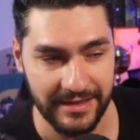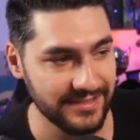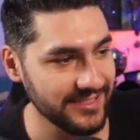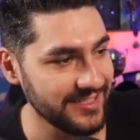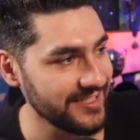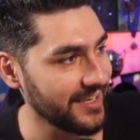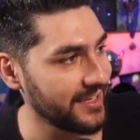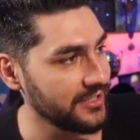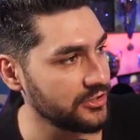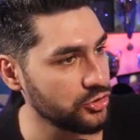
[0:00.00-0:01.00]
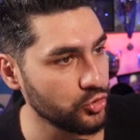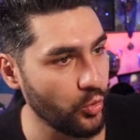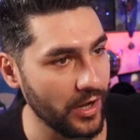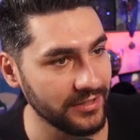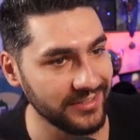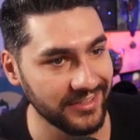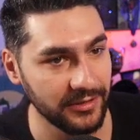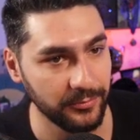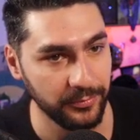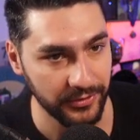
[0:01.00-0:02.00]
is the second squad
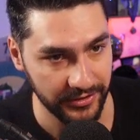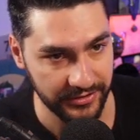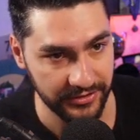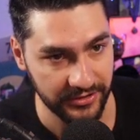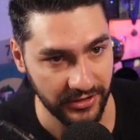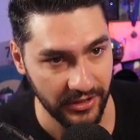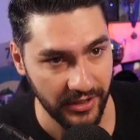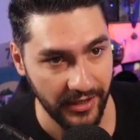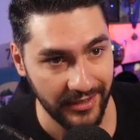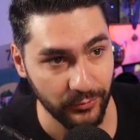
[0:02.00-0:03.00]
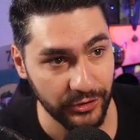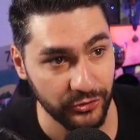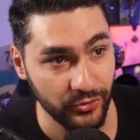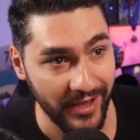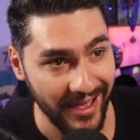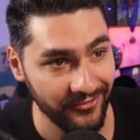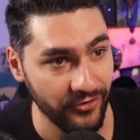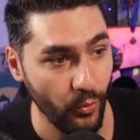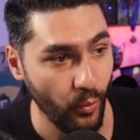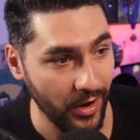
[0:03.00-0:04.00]
completed, and we do have
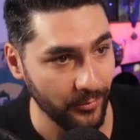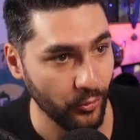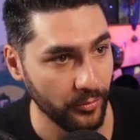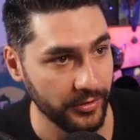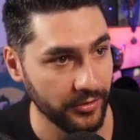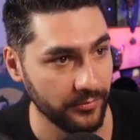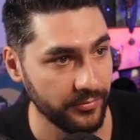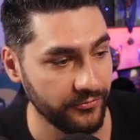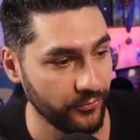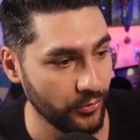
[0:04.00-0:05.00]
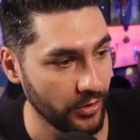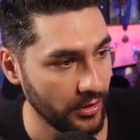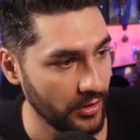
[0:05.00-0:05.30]
one more before